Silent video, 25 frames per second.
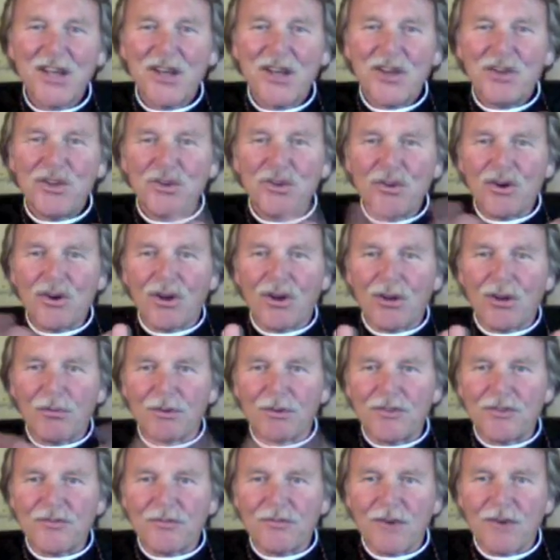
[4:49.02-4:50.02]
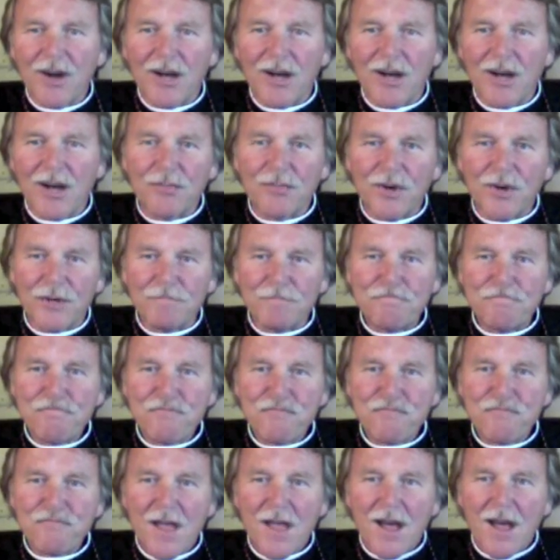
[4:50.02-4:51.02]
you can call it what you want, but
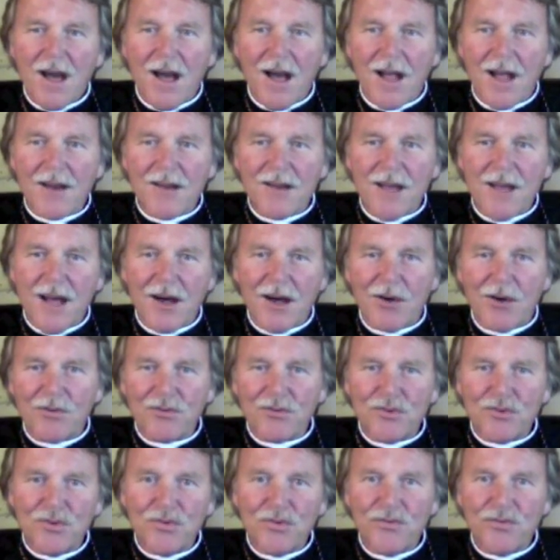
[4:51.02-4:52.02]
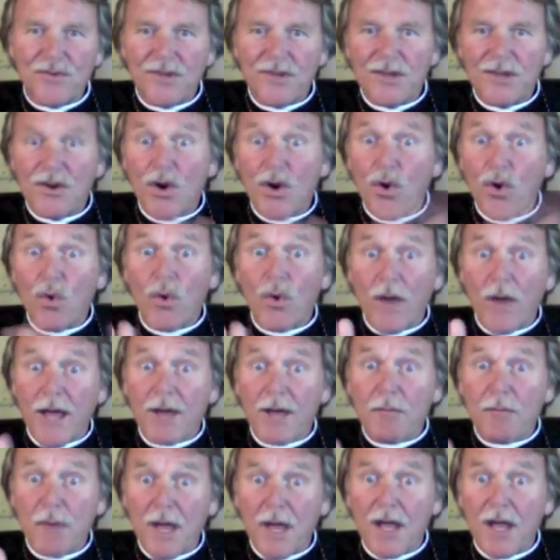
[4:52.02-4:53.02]
I now do the
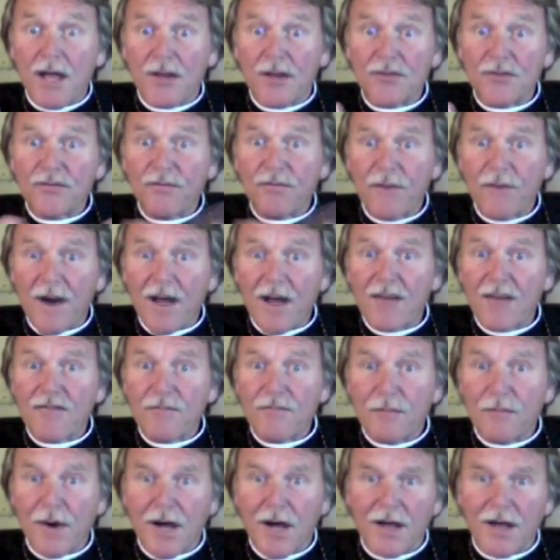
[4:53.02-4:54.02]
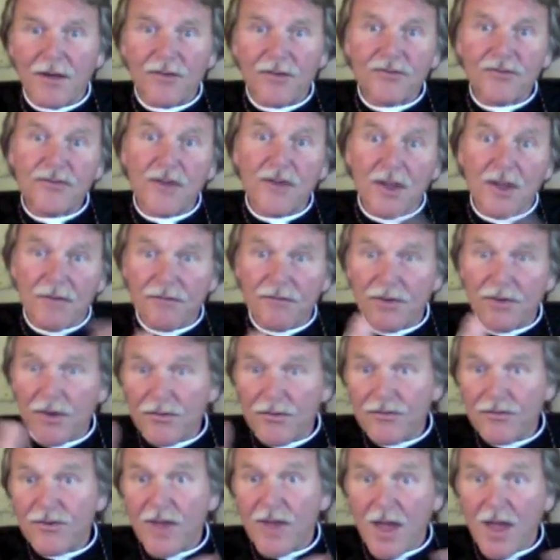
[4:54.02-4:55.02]
OMS five miles every
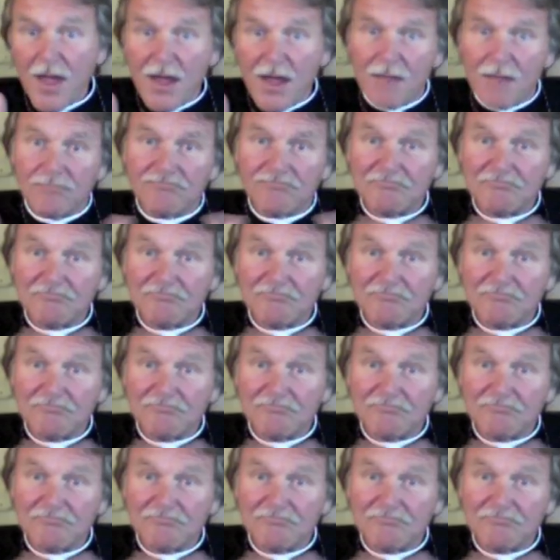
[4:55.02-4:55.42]
other day.